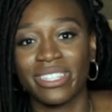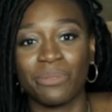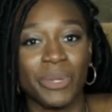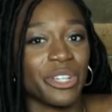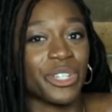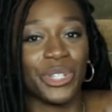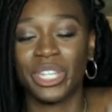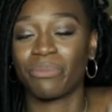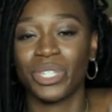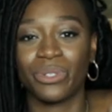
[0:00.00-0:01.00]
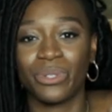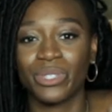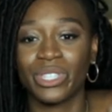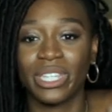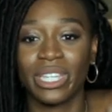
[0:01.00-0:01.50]
spiritually
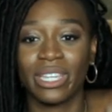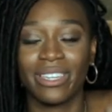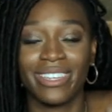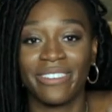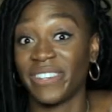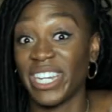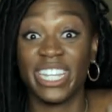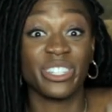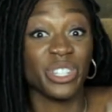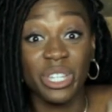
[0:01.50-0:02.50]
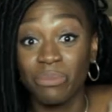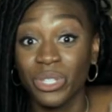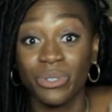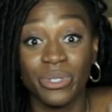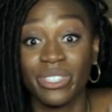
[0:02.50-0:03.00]
abused, financially
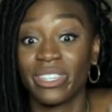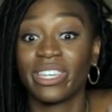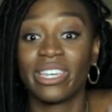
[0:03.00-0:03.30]
abused.